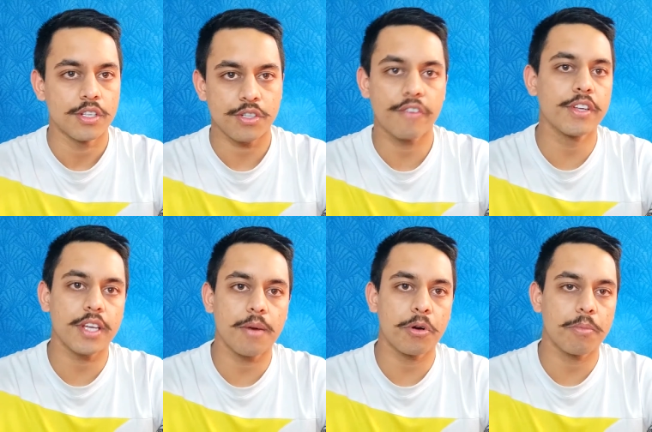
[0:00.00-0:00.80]
So
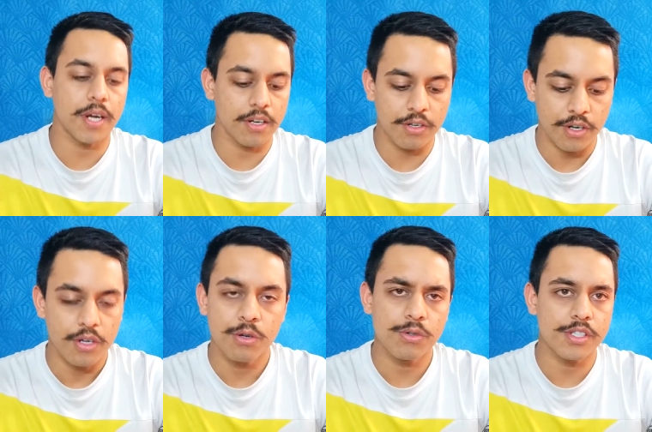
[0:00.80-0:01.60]
everything about Bangalore,
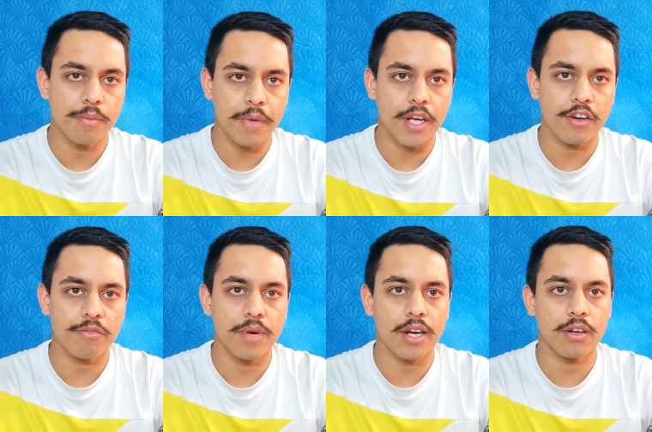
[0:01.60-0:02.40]
who is the mayor
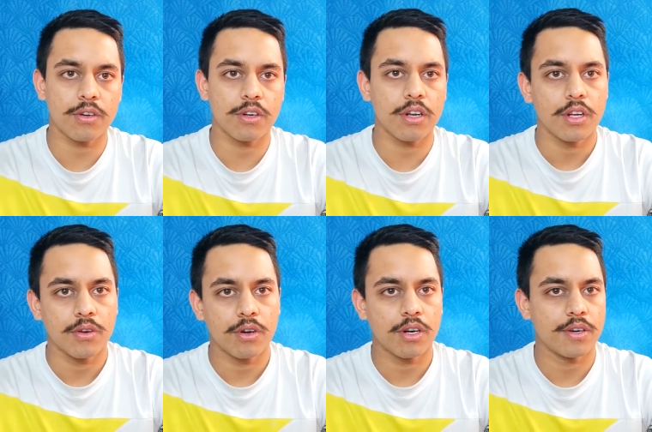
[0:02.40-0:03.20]
of Bangalore,
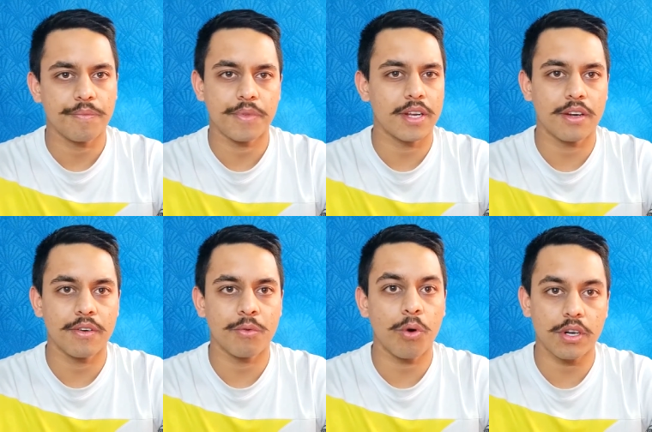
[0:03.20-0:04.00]
and
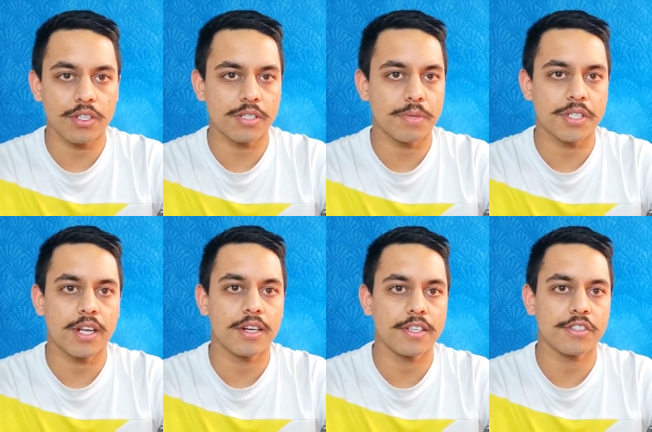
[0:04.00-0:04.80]
what are the
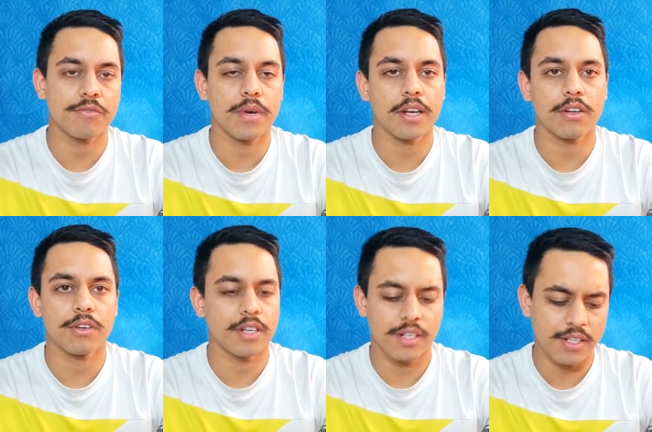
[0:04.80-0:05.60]
specialties of Bangalore,
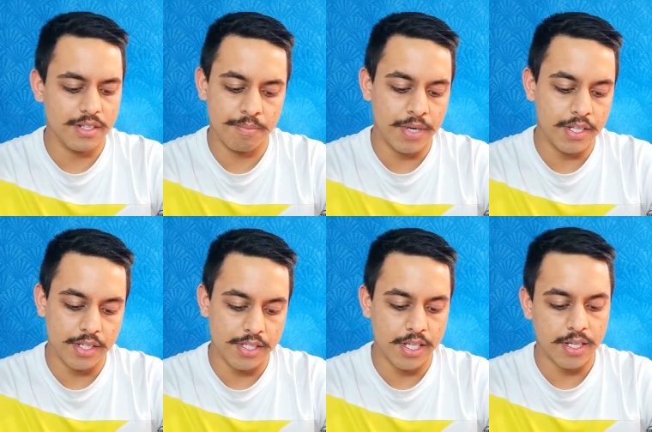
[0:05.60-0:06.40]
and many
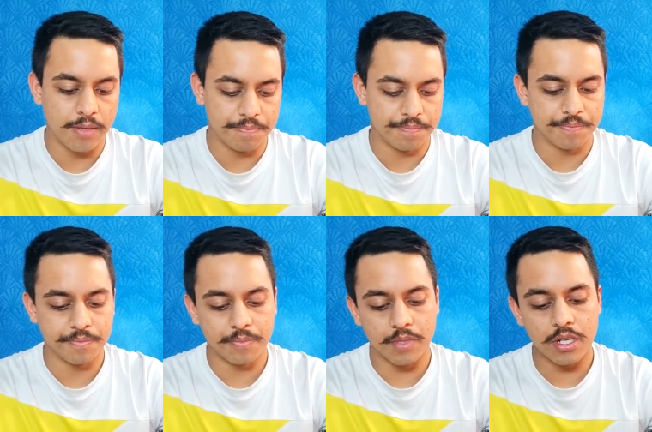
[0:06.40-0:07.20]
things like that
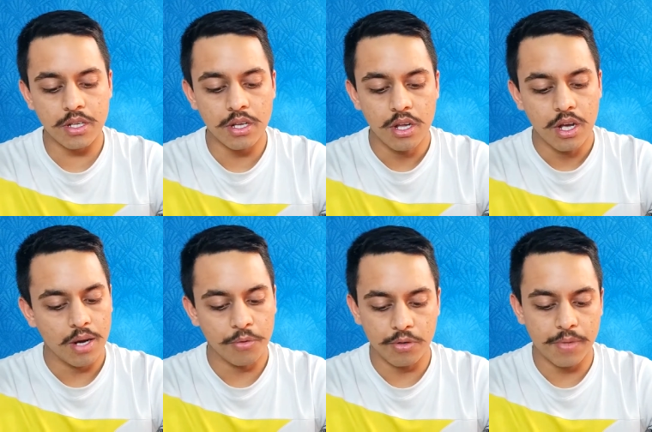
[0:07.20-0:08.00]

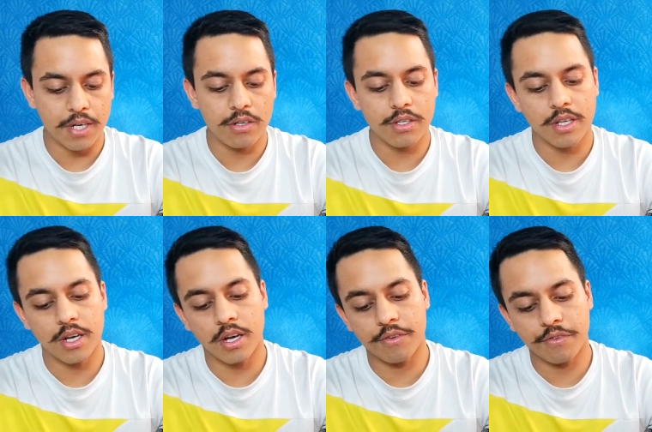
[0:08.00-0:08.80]
about Bangalore. Then
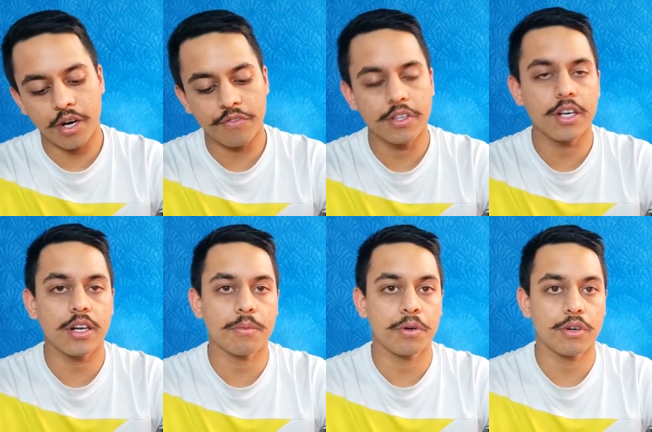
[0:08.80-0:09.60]
after that,
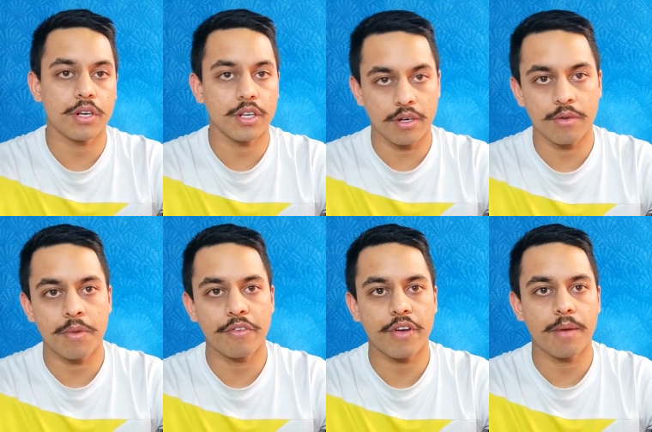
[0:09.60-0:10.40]
about
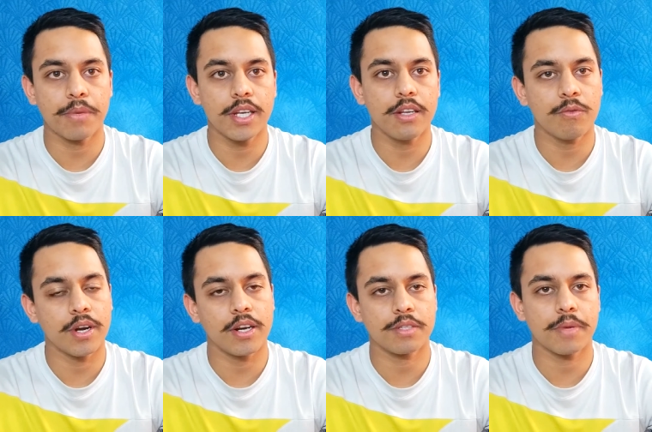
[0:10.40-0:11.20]
my family,
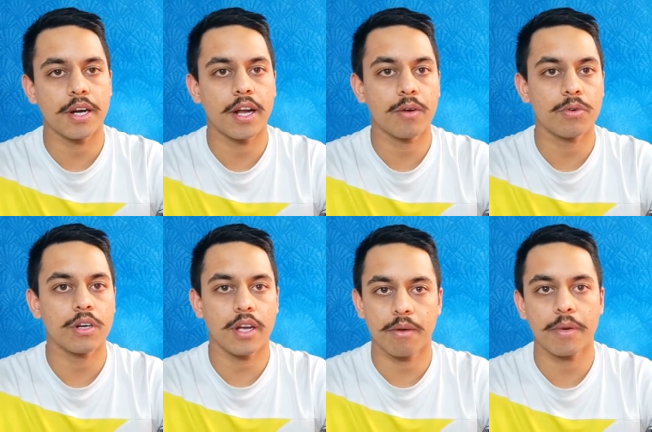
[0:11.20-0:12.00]
where does my dad
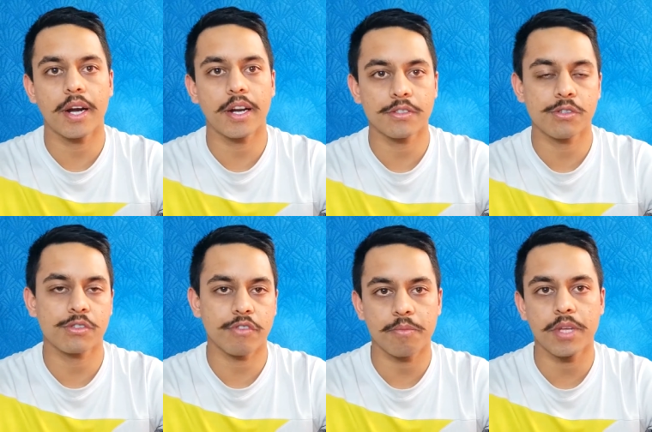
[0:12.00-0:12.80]
work? And my dad's
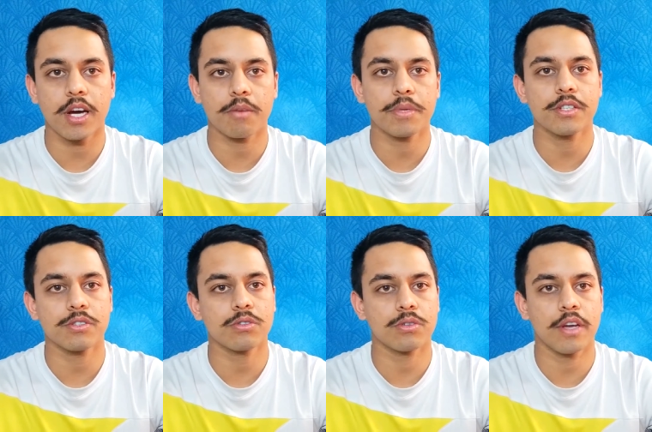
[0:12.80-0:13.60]
also from the army,
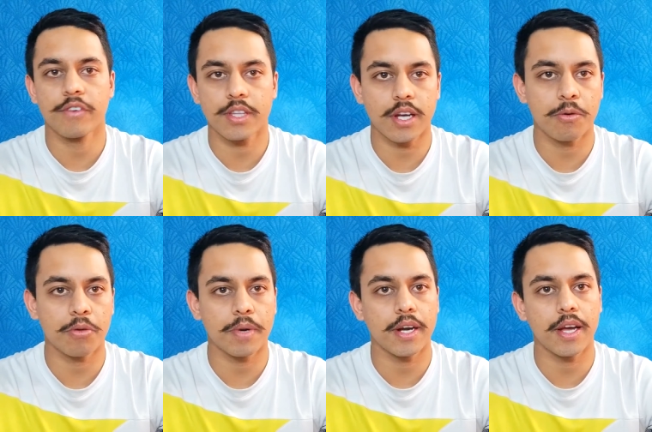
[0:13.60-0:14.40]
so everything
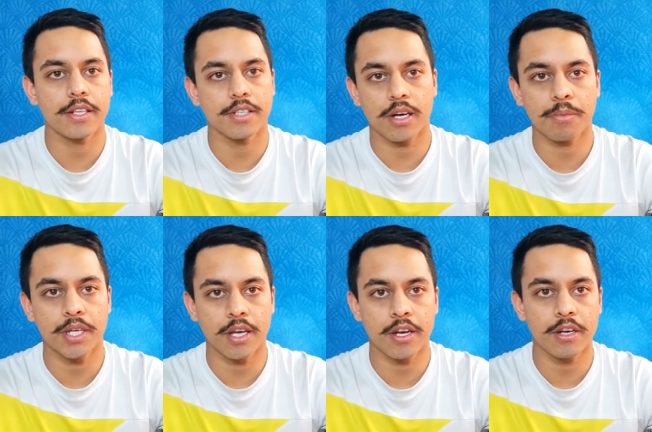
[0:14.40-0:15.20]
about my dad's army
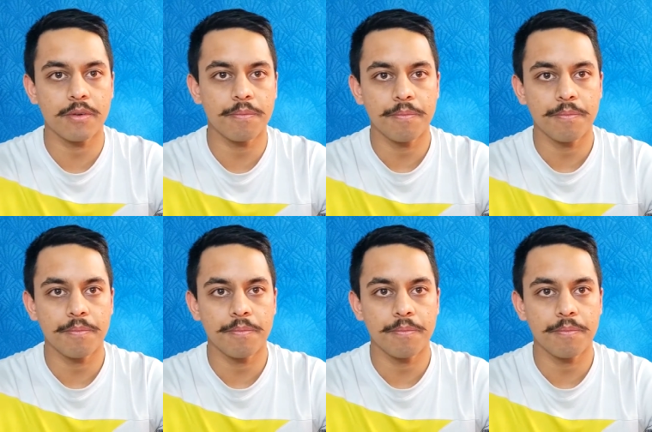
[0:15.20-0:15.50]
career.